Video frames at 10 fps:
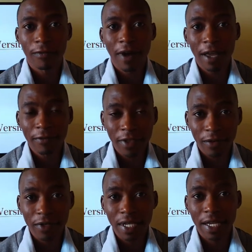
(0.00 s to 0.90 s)

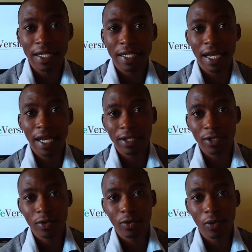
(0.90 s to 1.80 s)
5,000 stars
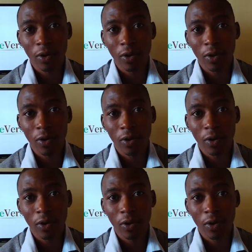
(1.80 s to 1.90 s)
to